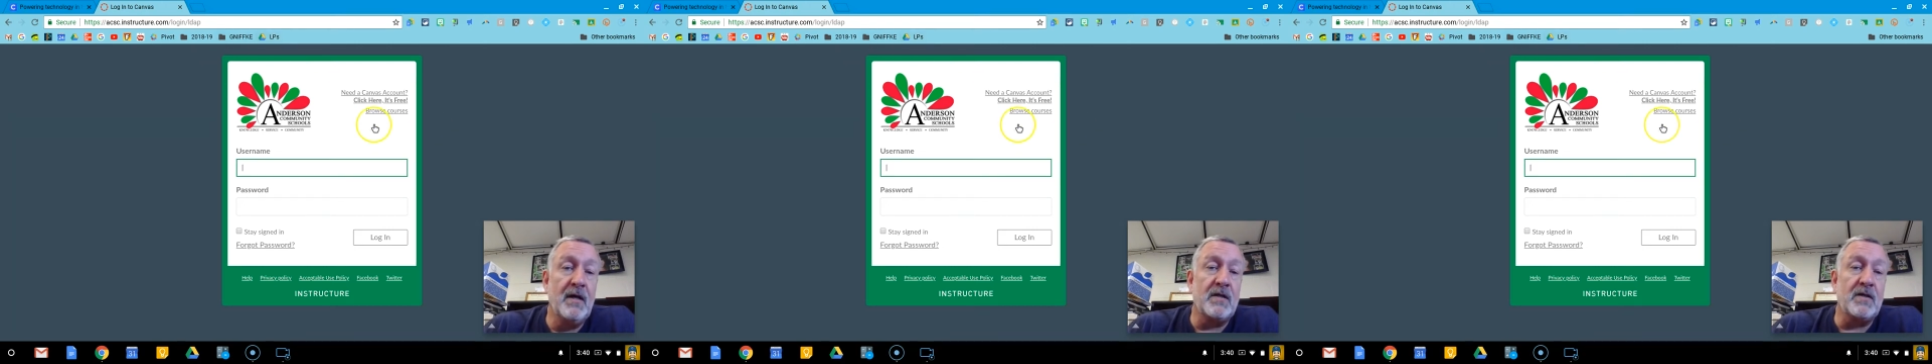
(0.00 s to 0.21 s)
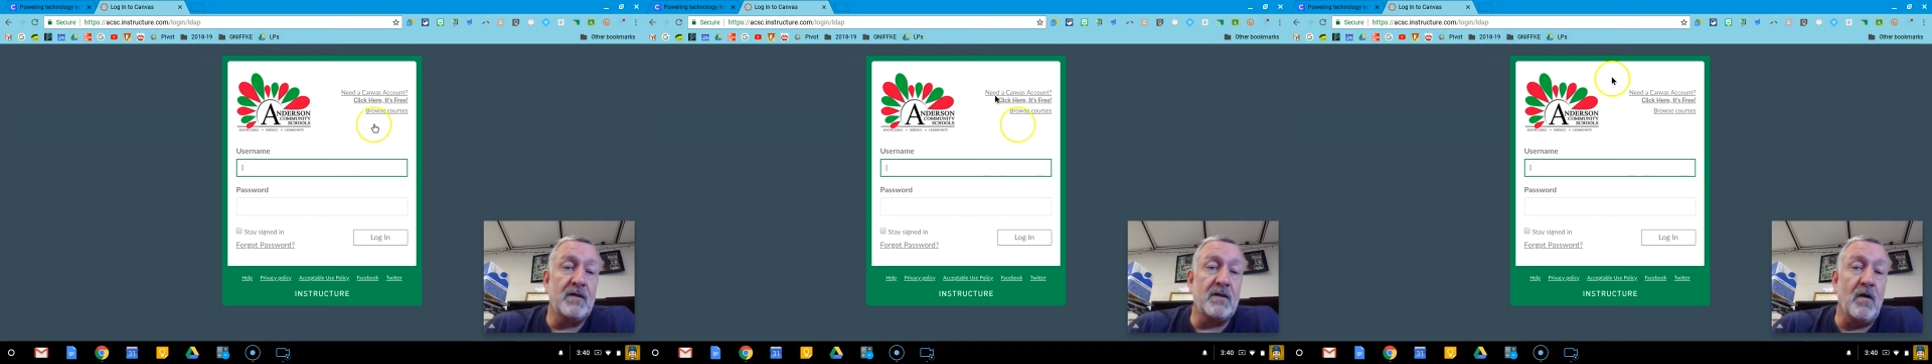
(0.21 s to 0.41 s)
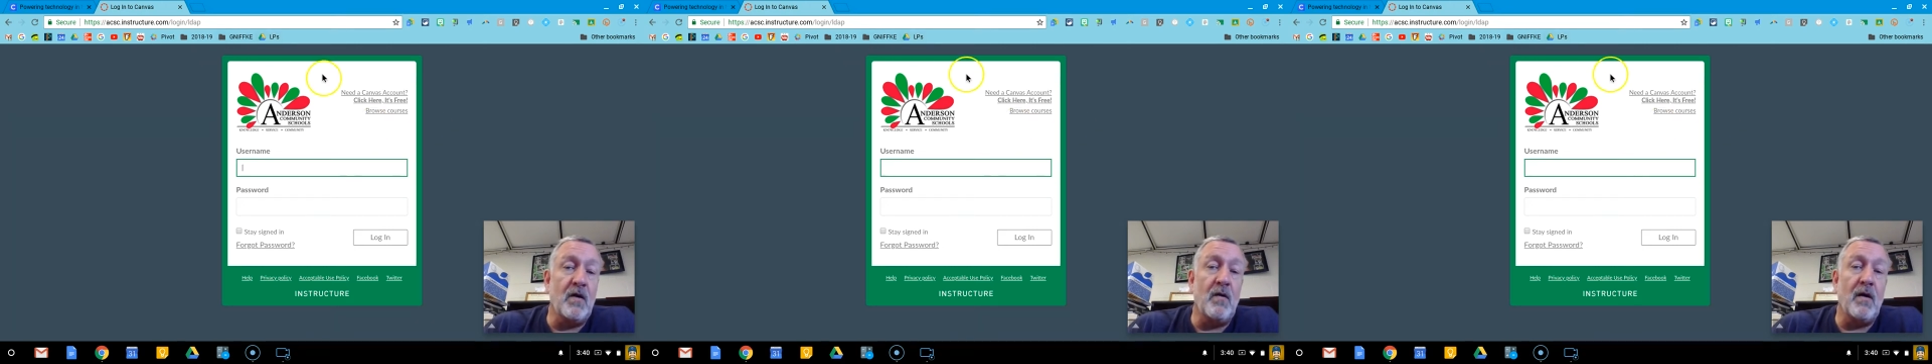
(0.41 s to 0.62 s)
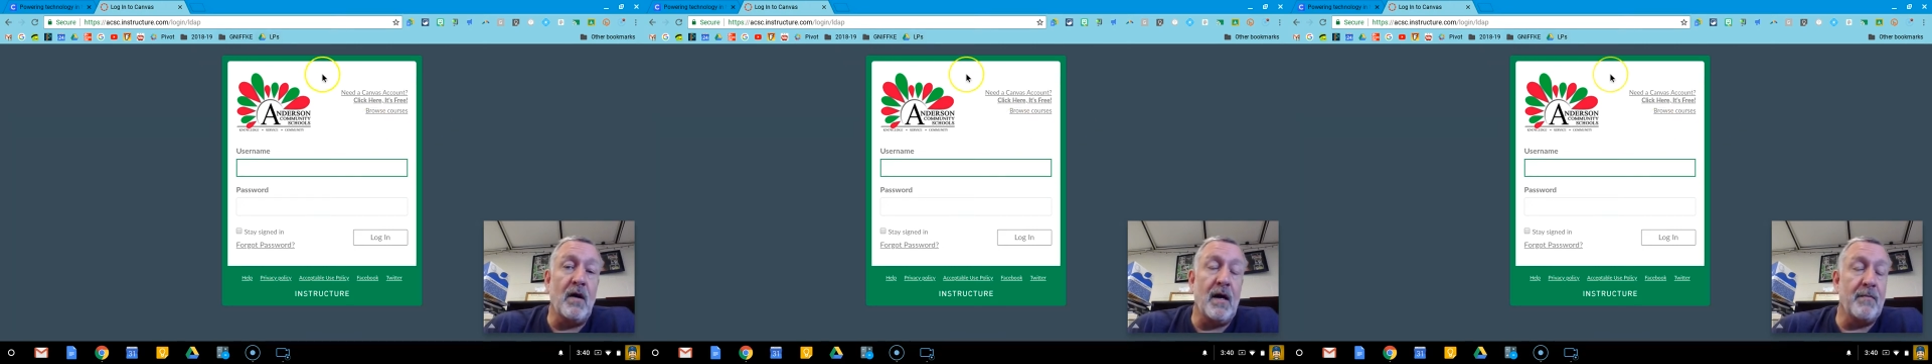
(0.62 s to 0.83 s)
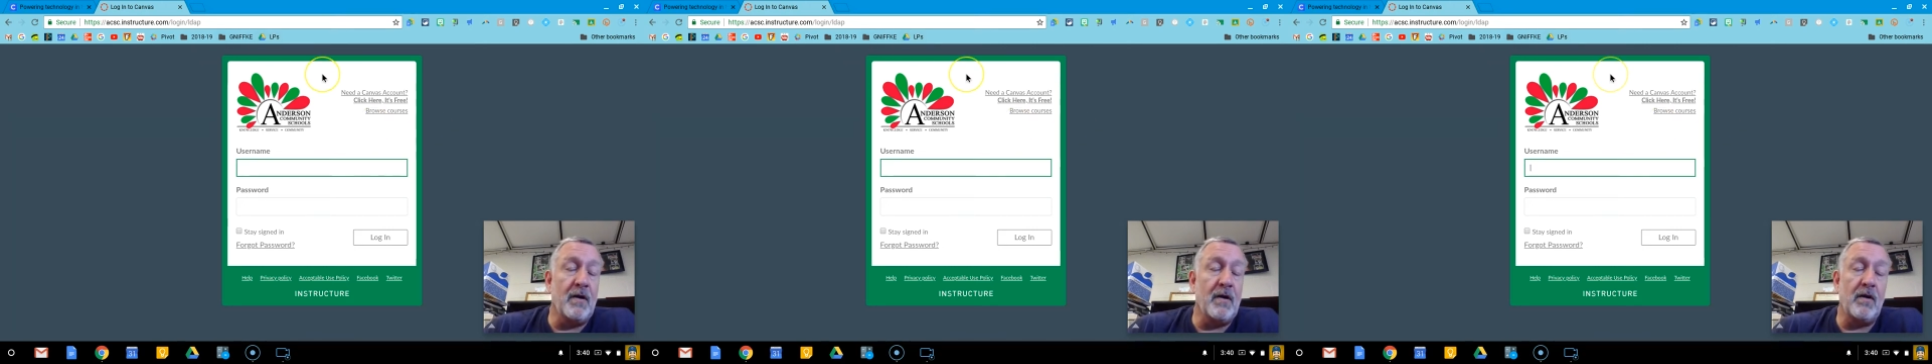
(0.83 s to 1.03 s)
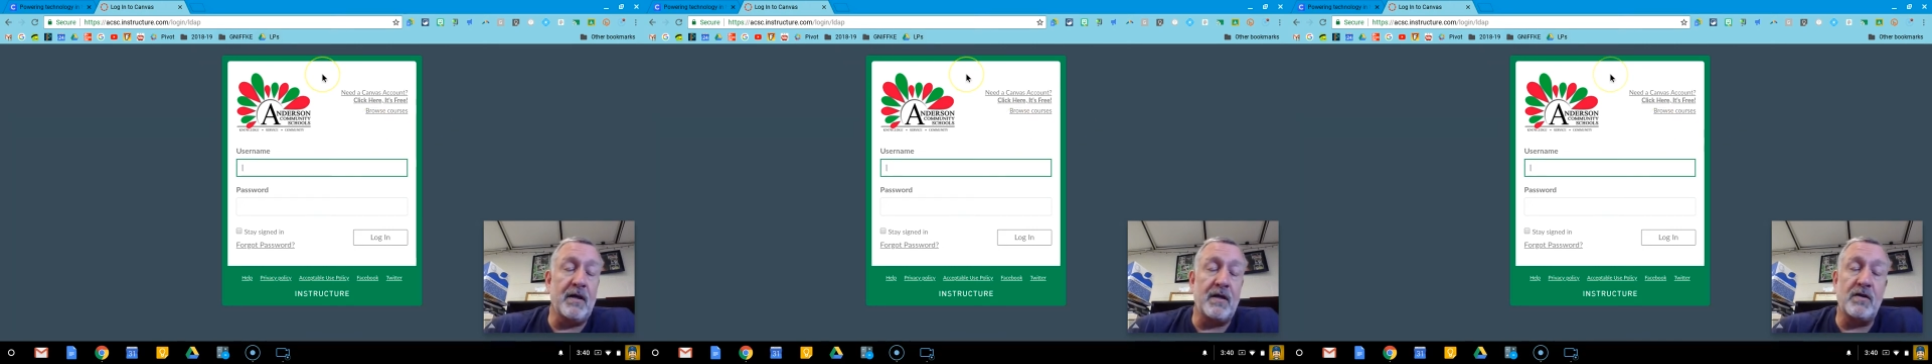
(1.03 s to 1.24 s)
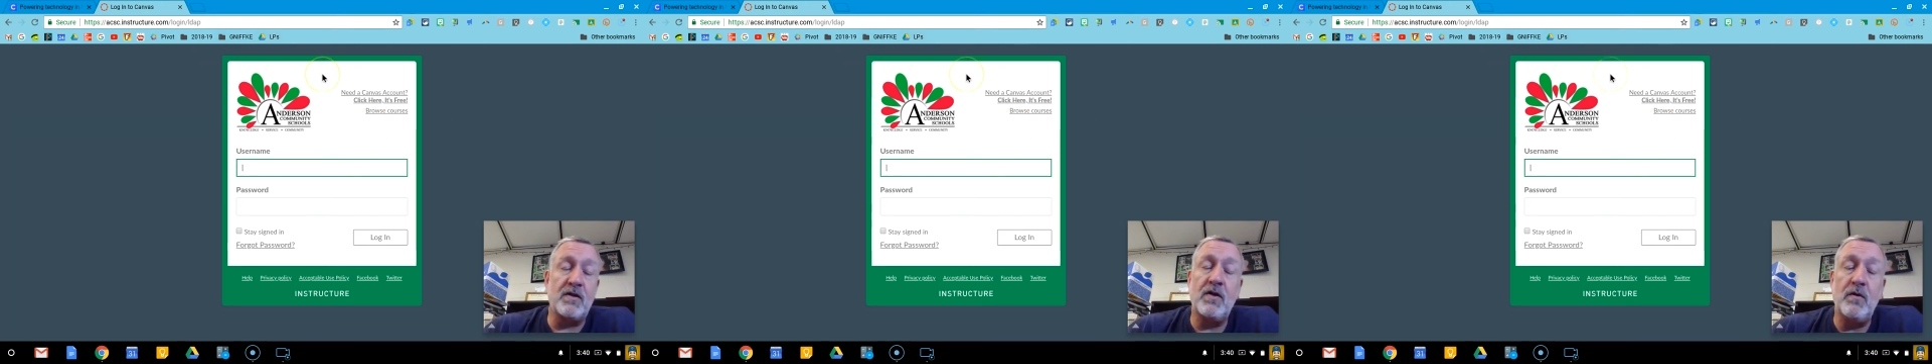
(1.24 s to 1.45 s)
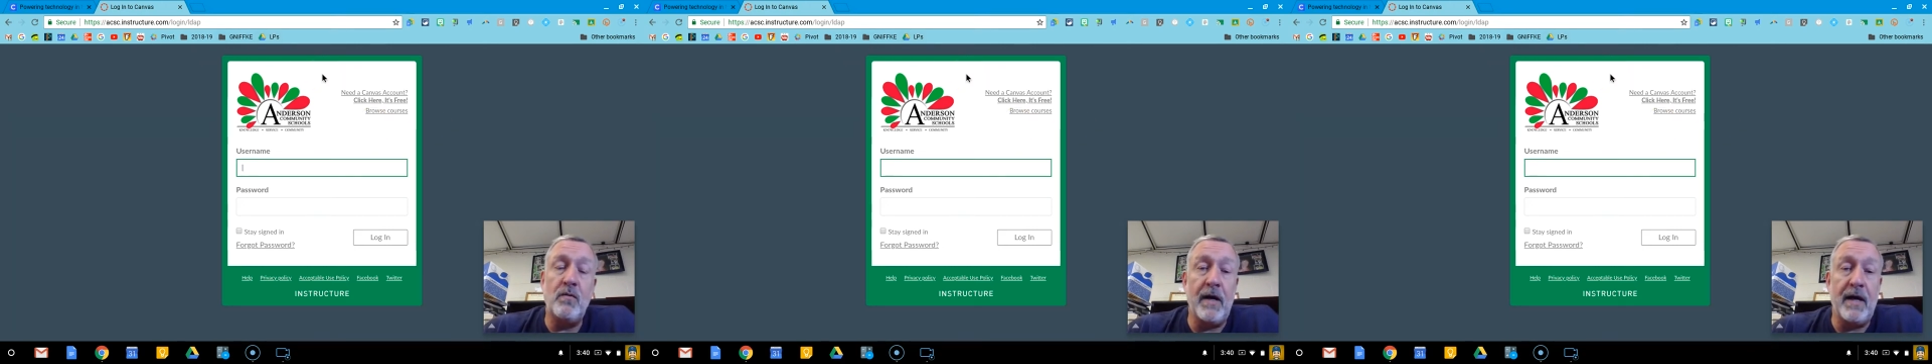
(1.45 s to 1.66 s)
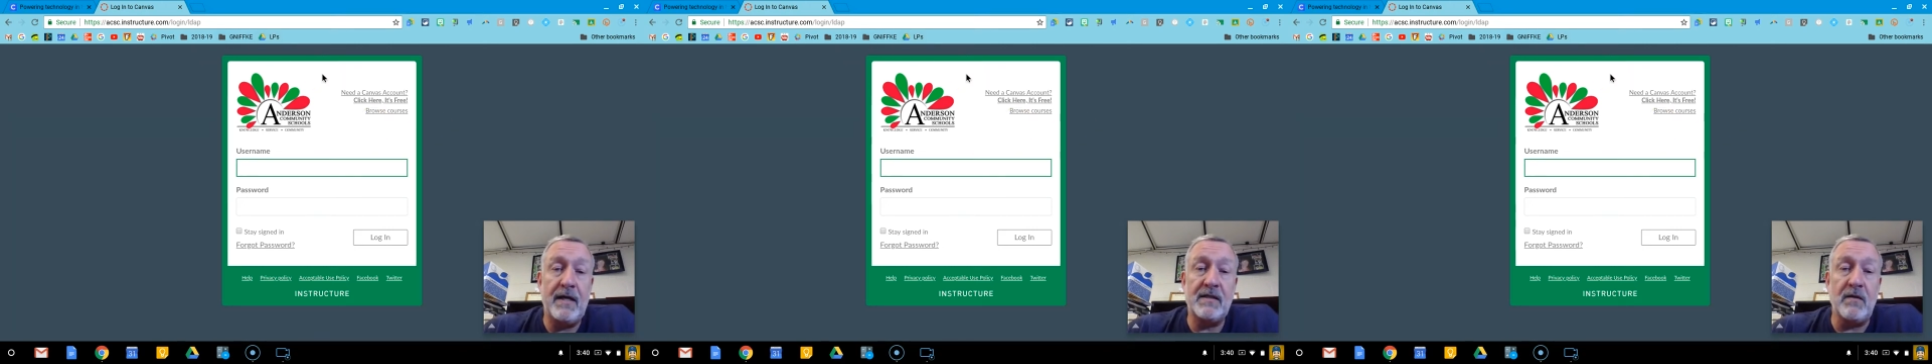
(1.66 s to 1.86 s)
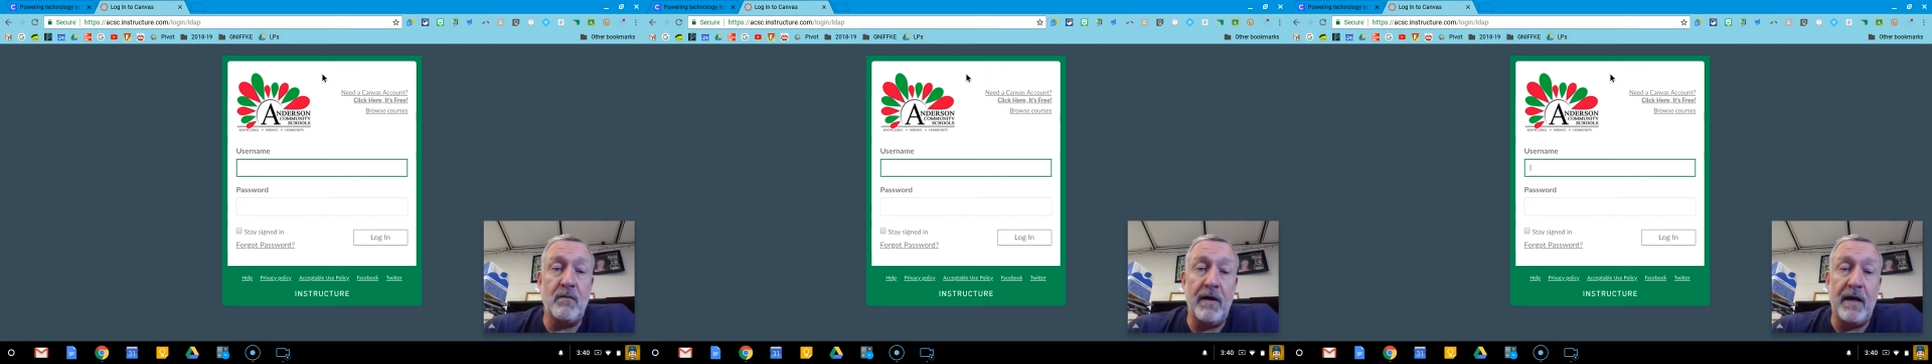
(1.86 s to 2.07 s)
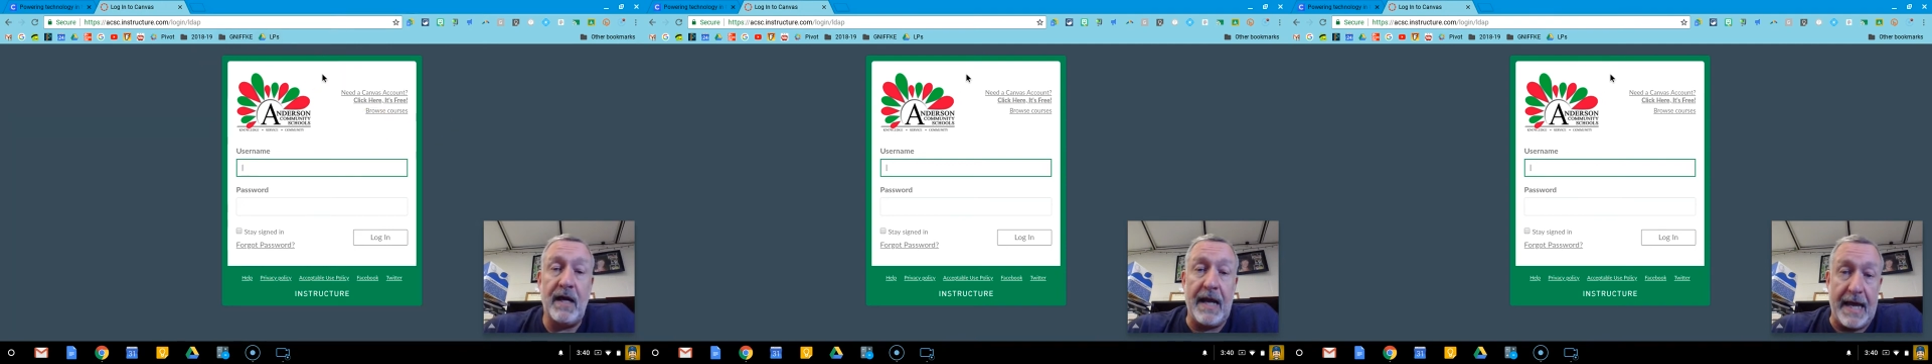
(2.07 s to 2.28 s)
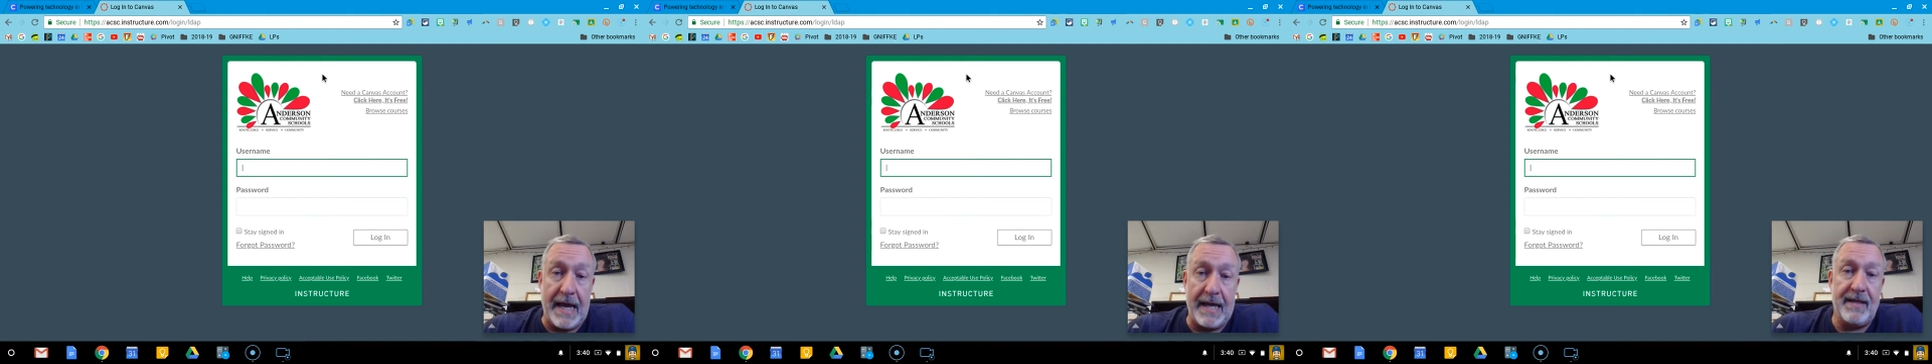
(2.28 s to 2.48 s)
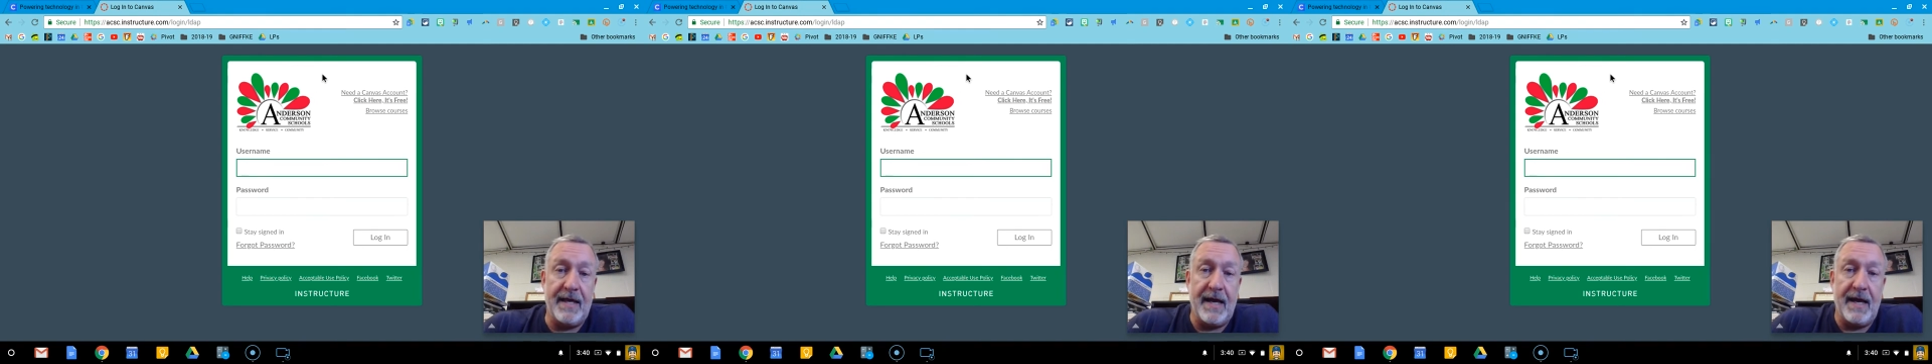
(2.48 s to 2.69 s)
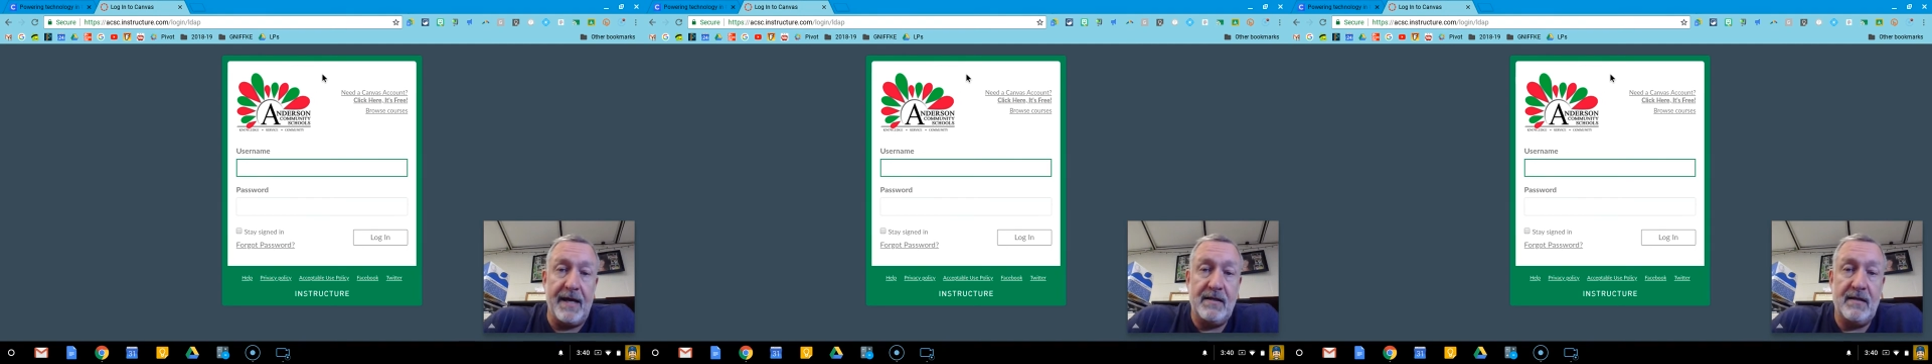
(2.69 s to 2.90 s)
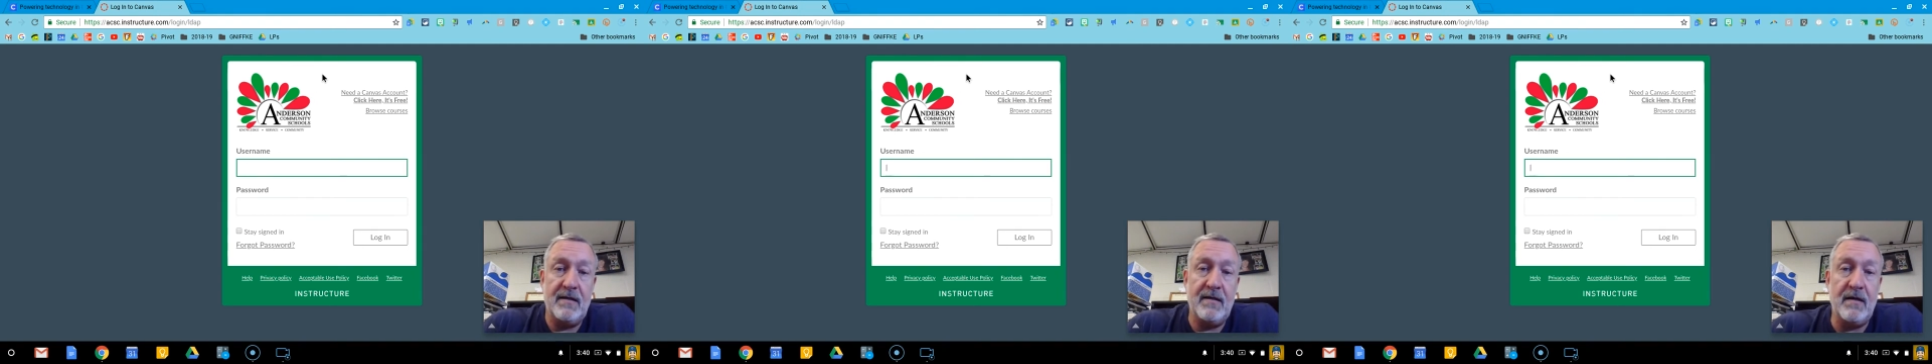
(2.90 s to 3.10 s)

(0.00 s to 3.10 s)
So I'm going to look at two ways that we can add that.